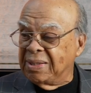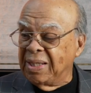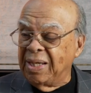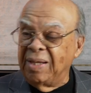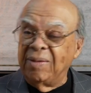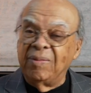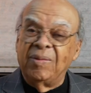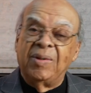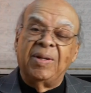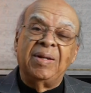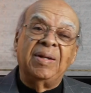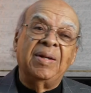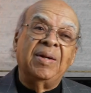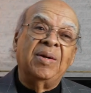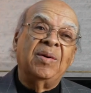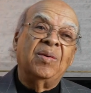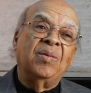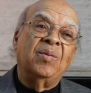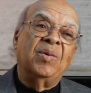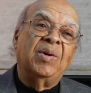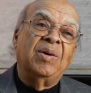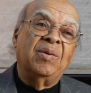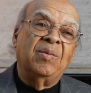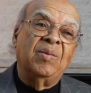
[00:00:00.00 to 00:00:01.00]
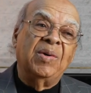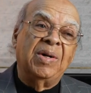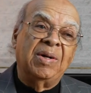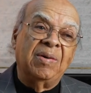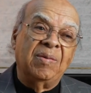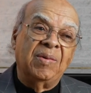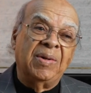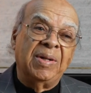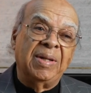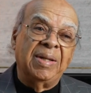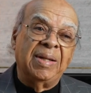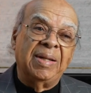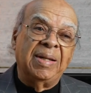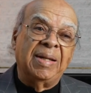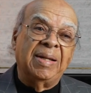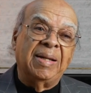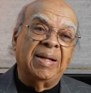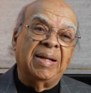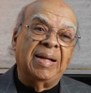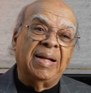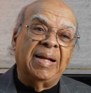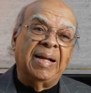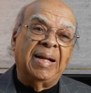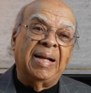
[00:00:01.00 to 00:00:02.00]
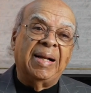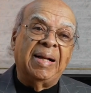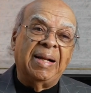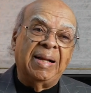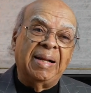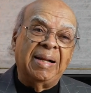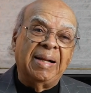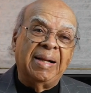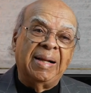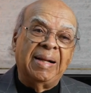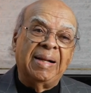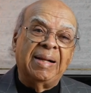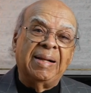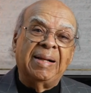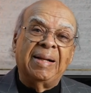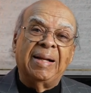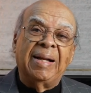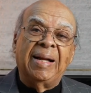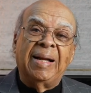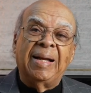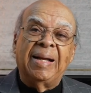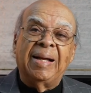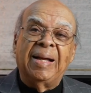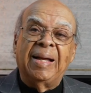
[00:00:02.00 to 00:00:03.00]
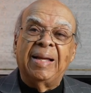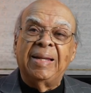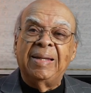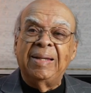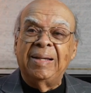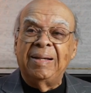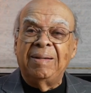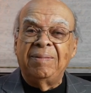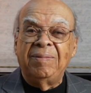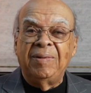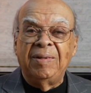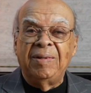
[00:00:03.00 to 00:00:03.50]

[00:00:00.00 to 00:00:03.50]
change. Well, well, well, well. Uh, I, I love